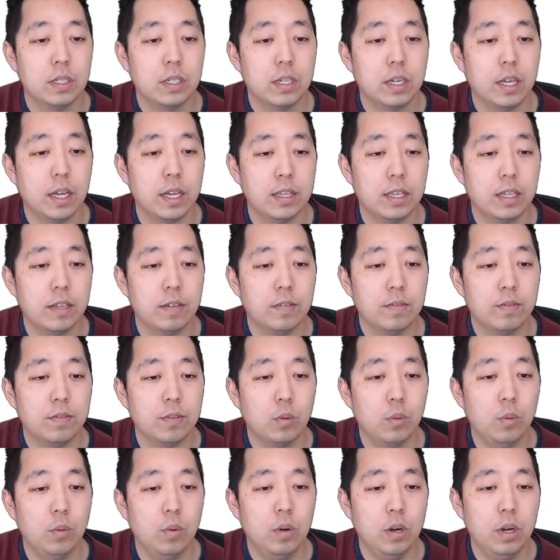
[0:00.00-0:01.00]
And then for
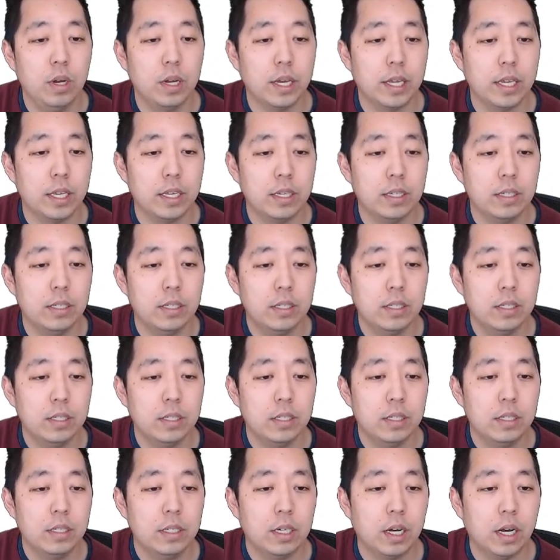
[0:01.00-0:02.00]
1,
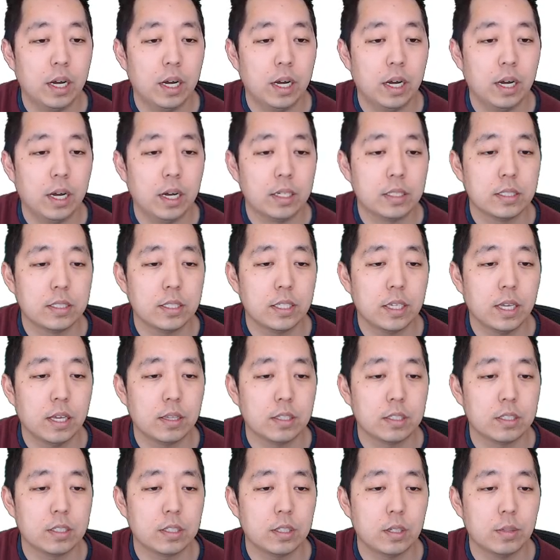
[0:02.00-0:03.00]
uh, see how the
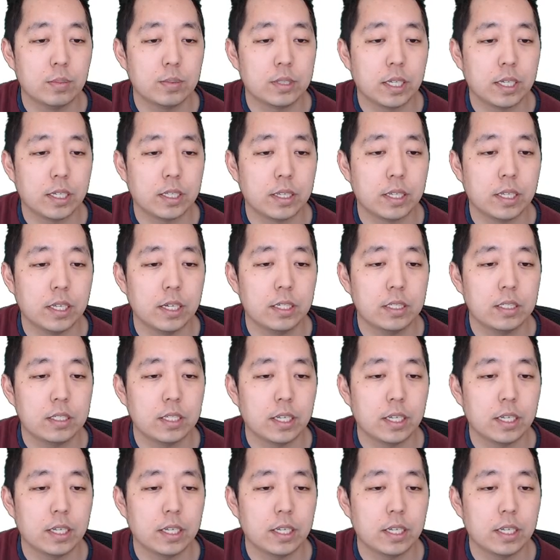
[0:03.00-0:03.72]
slope's like this?